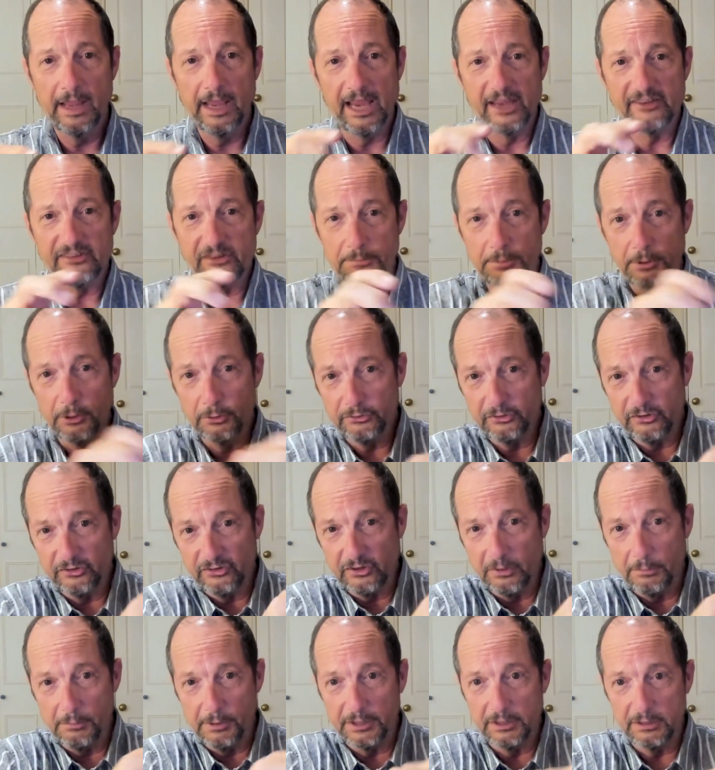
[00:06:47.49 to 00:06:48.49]
as opposed to
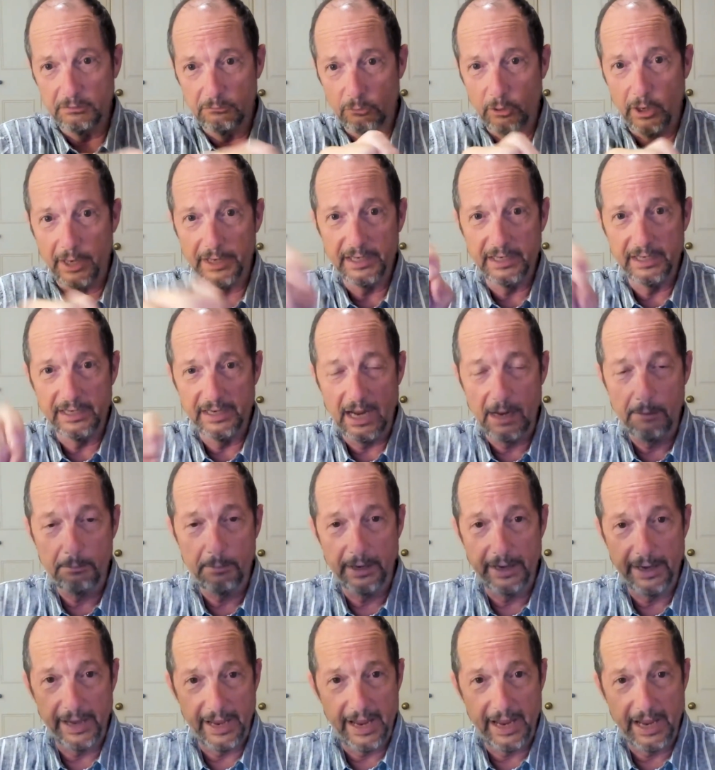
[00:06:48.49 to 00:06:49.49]
somebody writing it out
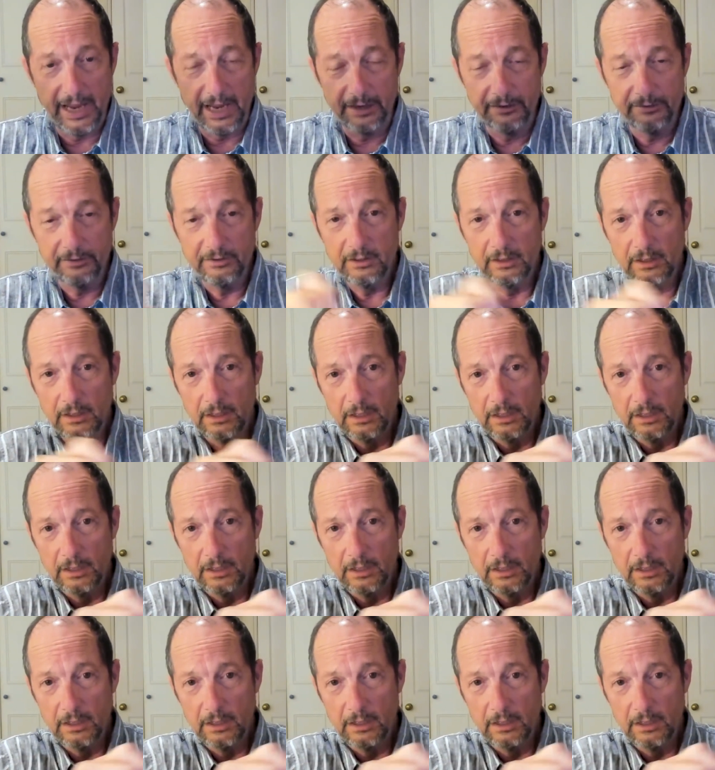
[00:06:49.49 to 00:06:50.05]
by hand.